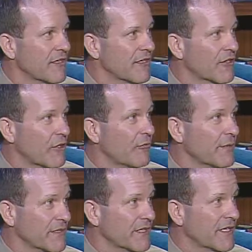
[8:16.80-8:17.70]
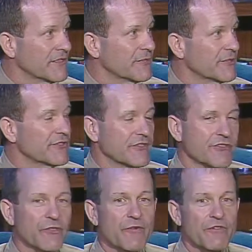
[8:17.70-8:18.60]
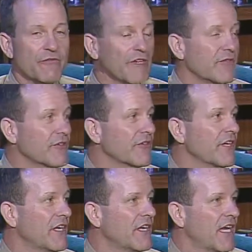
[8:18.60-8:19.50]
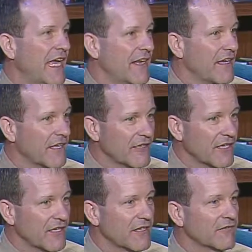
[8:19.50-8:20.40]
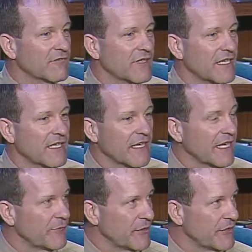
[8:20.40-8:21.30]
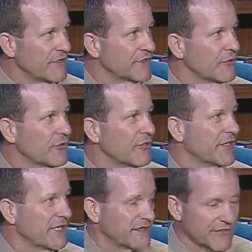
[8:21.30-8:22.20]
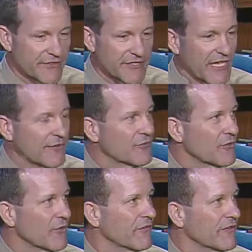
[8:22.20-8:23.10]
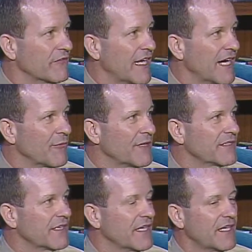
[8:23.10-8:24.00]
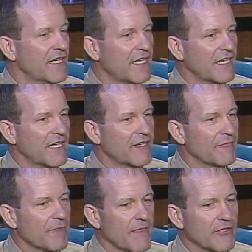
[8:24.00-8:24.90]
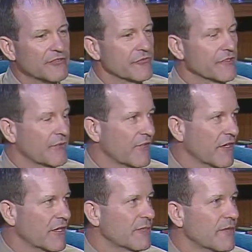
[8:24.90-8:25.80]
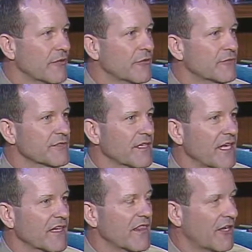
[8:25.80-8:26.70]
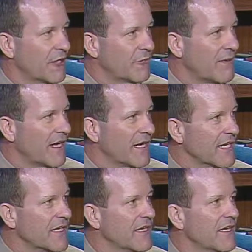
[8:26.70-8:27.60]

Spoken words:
are open to customers, and so if you've ever had a haircut at a beauty school, then it's the same sort of environment. Also, some of our other programs like the auto body,